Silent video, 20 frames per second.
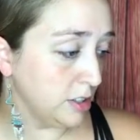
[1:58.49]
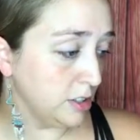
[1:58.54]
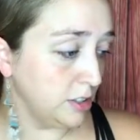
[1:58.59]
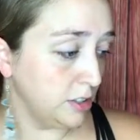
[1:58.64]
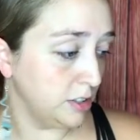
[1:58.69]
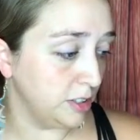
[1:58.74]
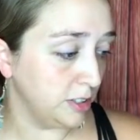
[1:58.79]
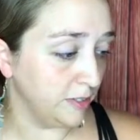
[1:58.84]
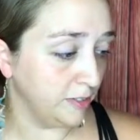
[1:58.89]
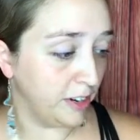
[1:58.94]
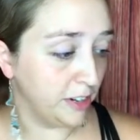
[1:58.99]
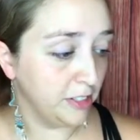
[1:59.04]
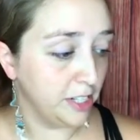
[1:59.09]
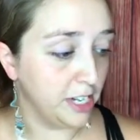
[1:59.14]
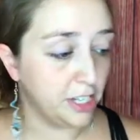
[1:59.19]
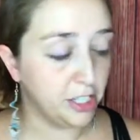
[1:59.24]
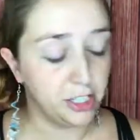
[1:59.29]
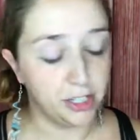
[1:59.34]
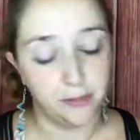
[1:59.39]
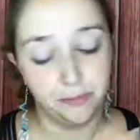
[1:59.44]
do some
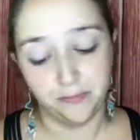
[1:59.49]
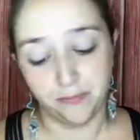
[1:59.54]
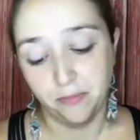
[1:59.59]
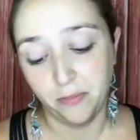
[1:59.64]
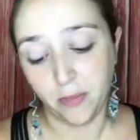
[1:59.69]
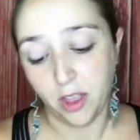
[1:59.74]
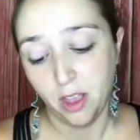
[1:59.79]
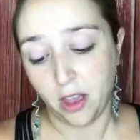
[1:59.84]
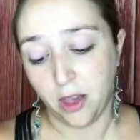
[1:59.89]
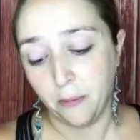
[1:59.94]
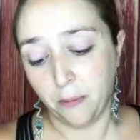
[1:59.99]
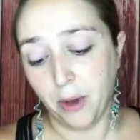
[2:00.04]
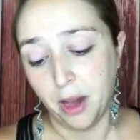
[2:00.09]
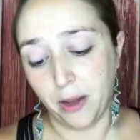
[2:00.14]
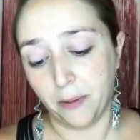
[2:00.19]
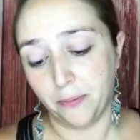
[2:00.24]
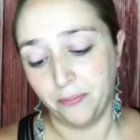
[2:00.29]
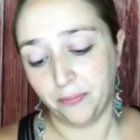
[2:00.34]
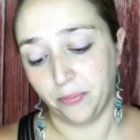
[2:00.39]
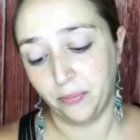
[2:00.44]
foundation.
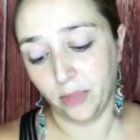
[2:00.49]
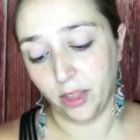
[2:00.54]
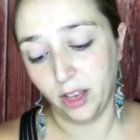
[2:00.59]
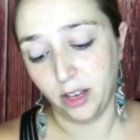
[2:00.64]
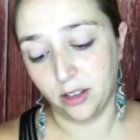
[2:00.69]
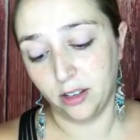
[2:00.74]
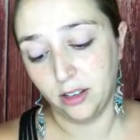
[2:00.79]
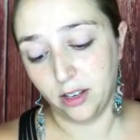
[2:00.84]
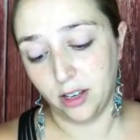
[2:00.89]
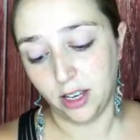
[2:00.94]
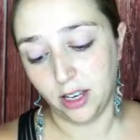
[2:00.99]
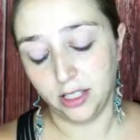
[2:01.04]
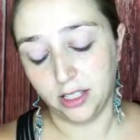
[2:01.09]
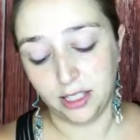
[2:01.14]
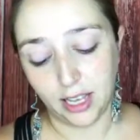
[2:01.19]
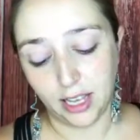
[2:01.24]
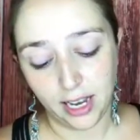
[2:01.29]
But it's